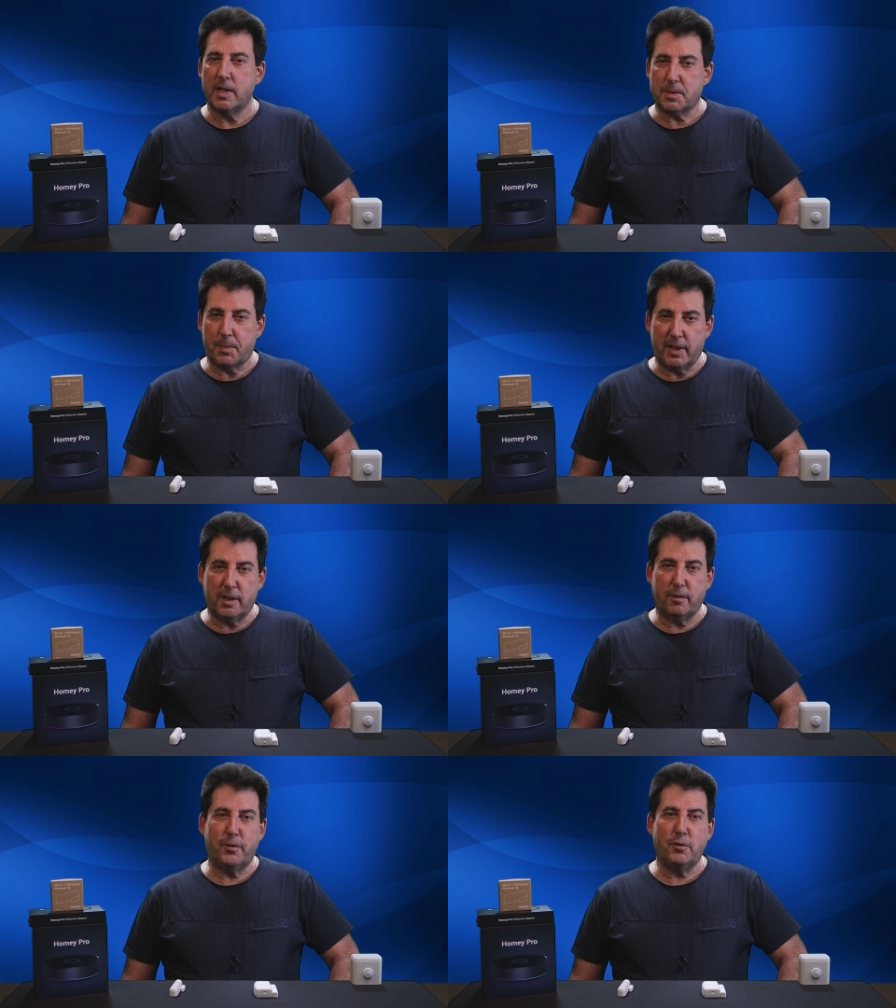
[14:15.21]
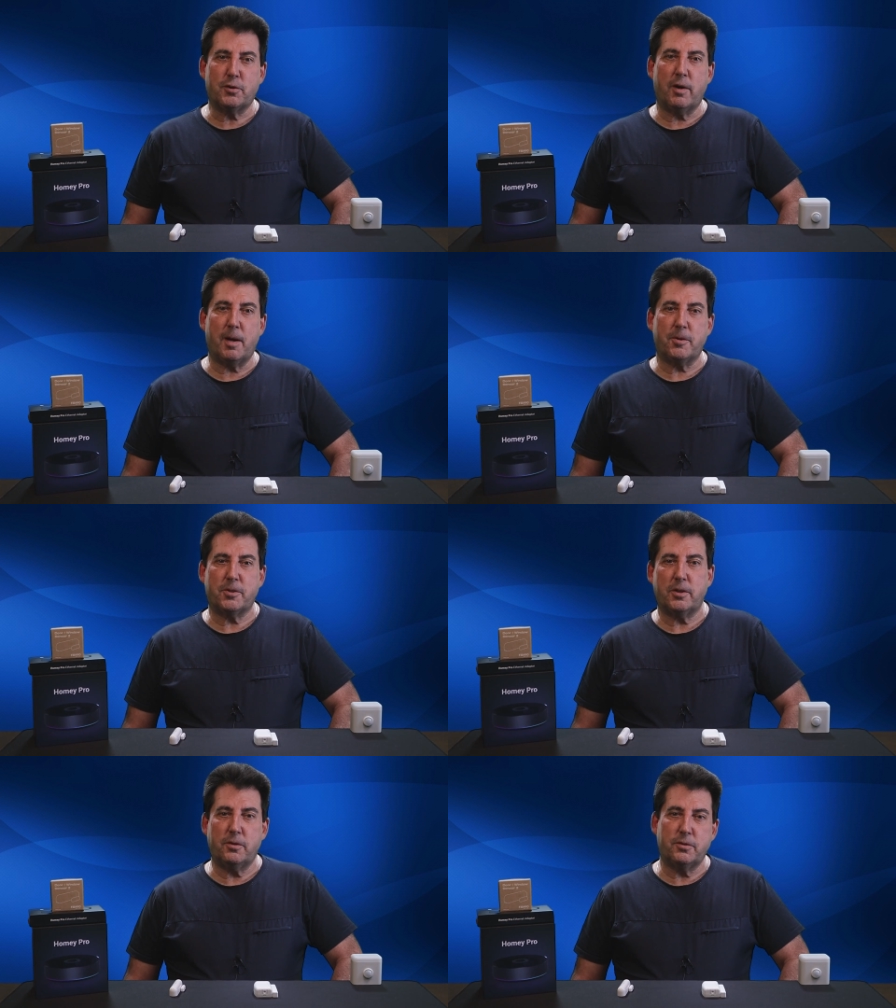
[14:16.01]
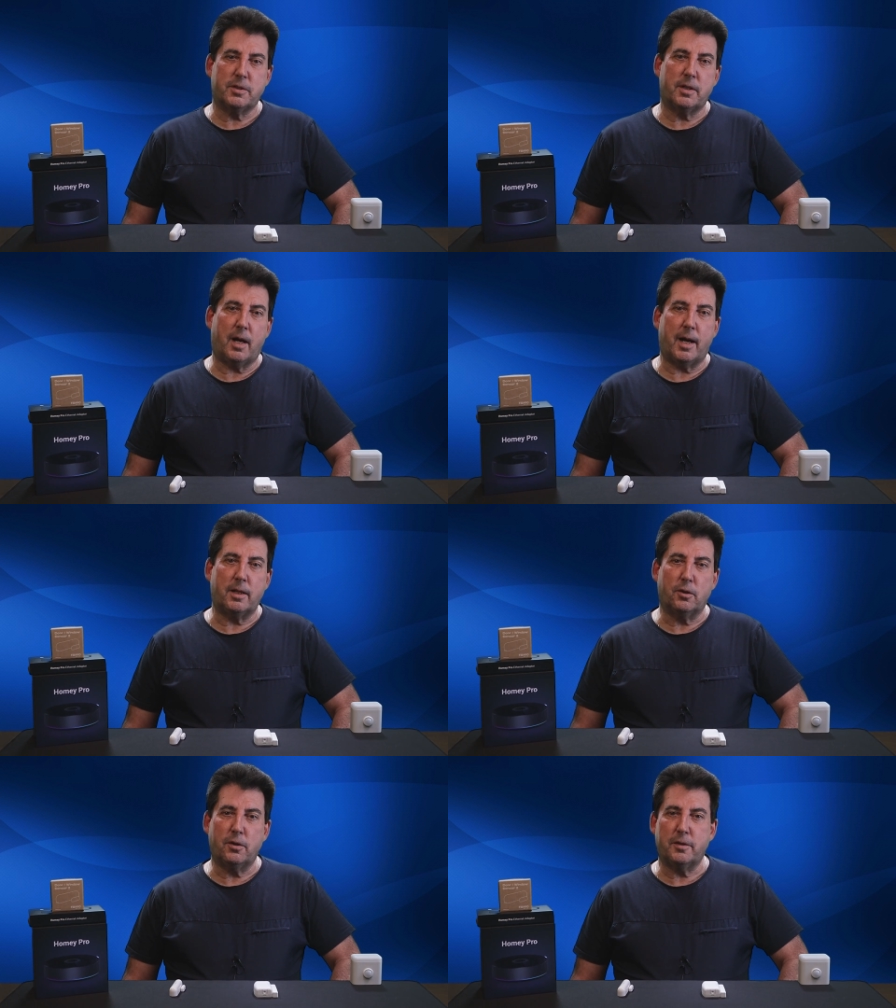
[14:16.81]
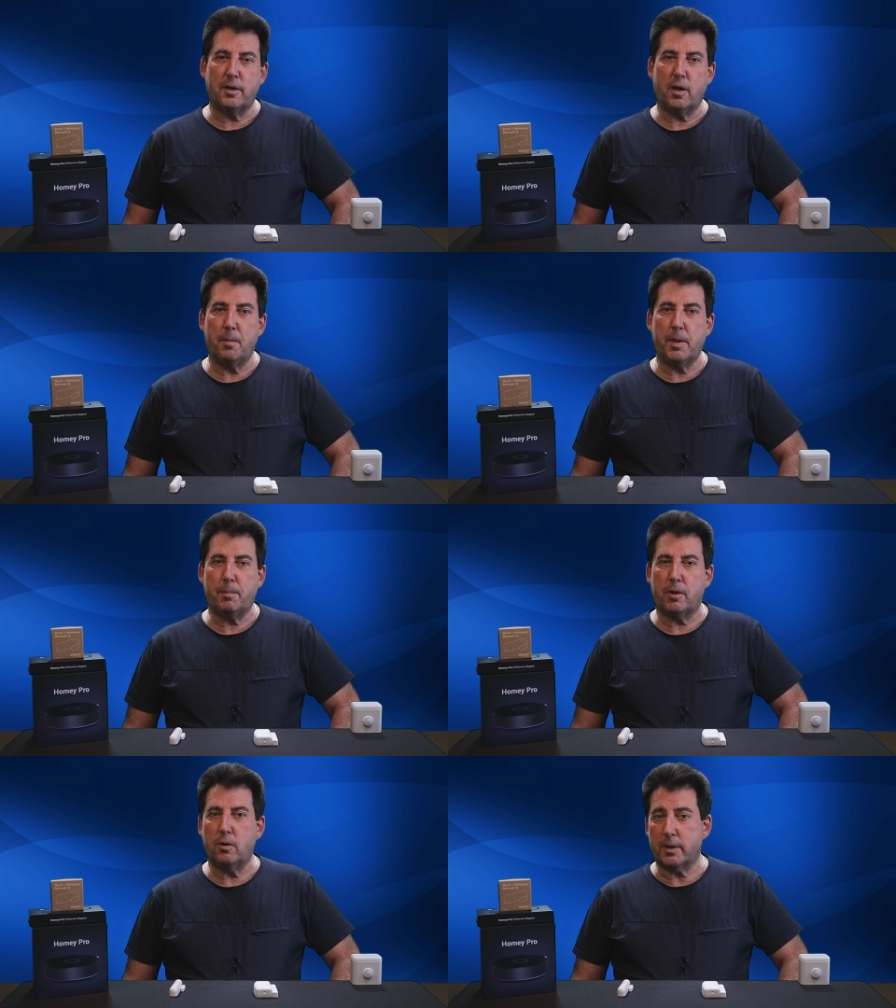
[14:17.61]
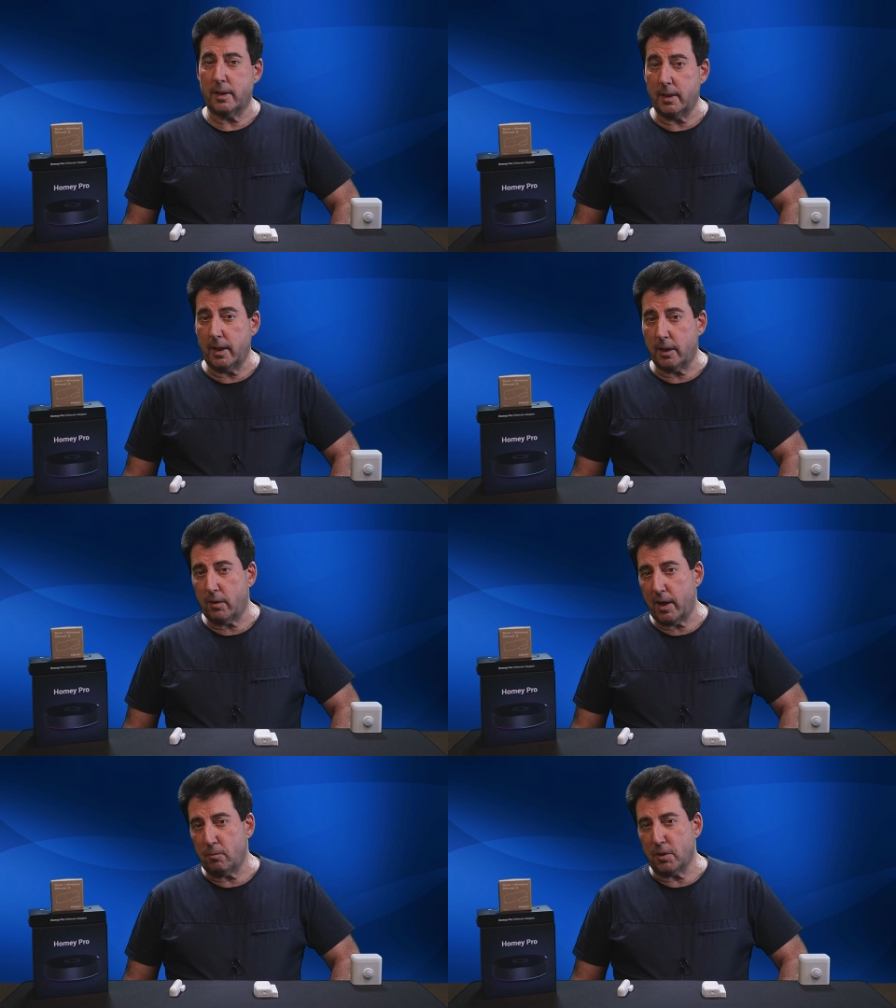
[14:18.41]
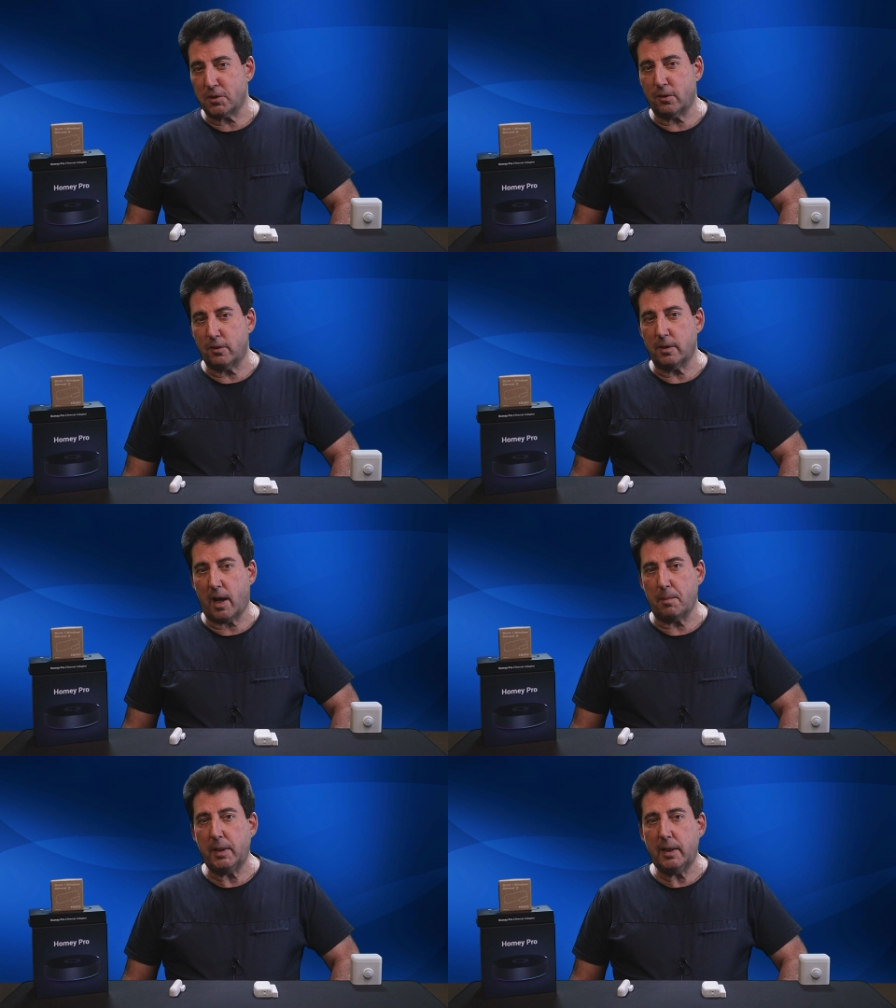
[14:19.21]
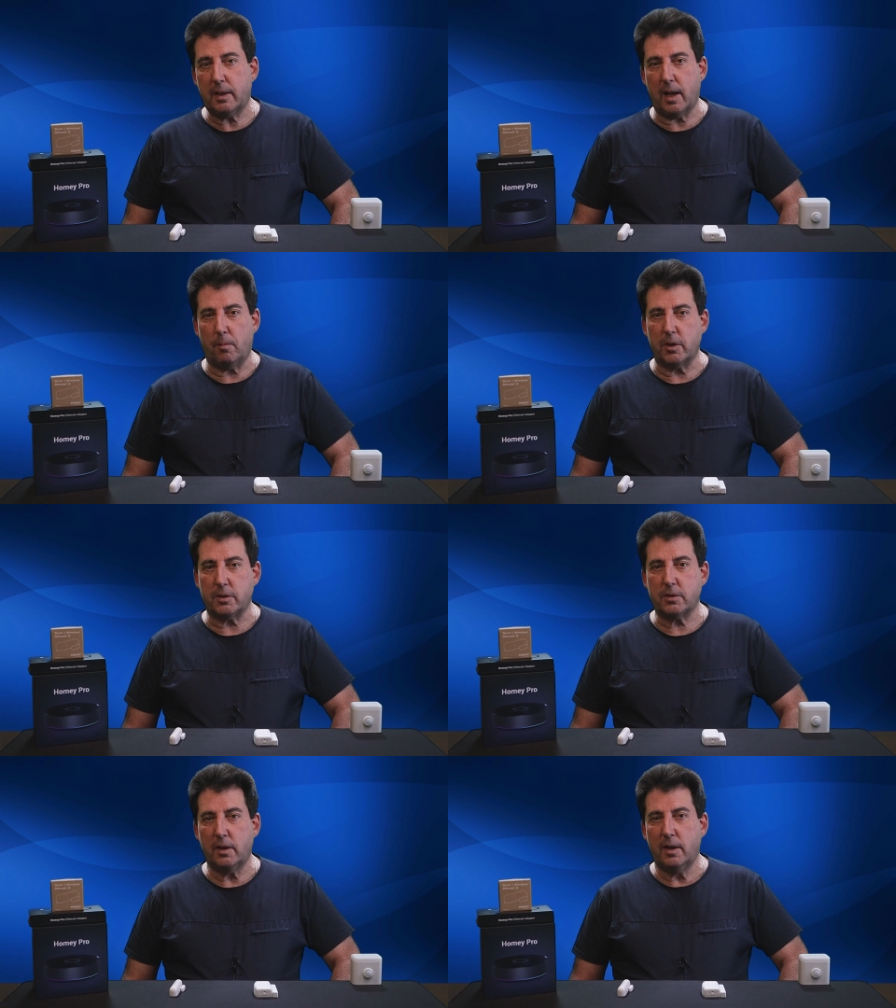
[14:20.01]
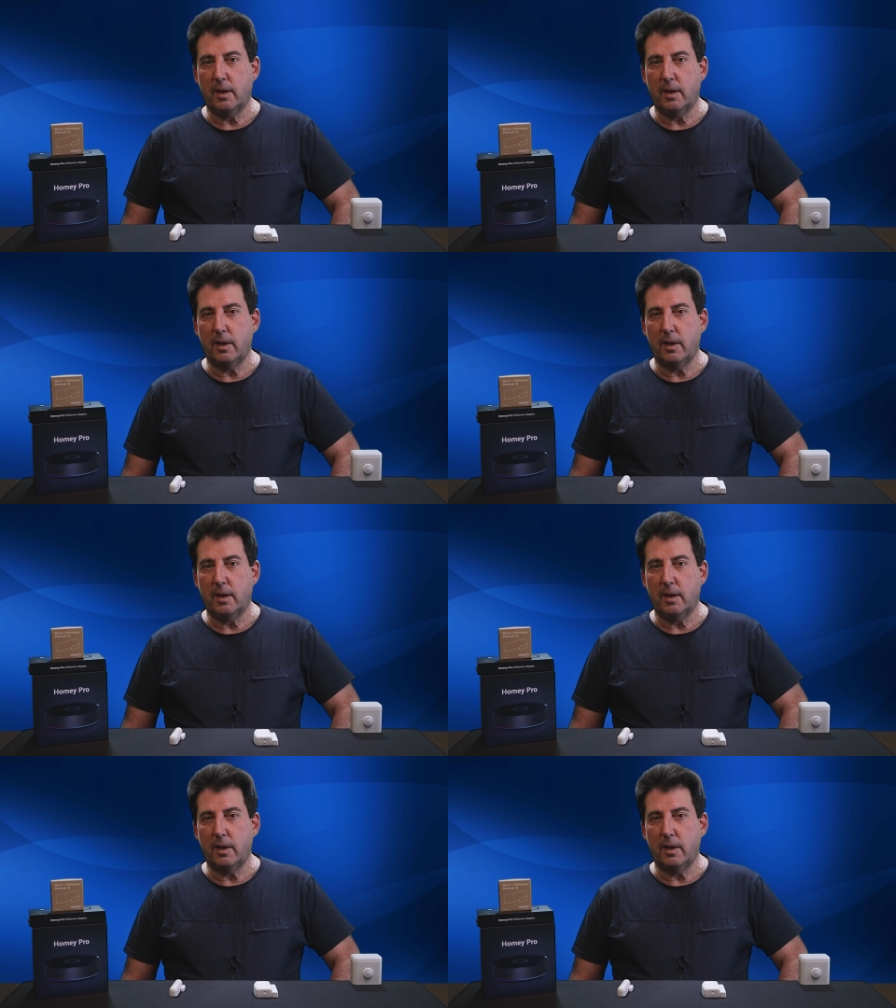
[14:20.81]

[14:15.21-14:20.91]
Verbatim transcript: Speaking of future episodes, I learned that Homey Pro can integrate with certain IP cameras.